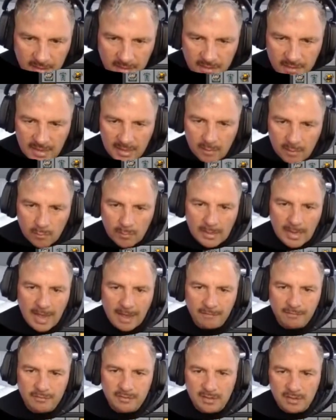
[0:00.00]
think we
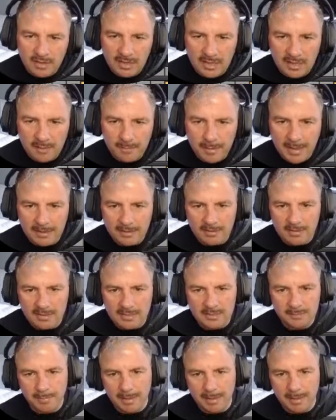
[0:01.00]
have to think about this,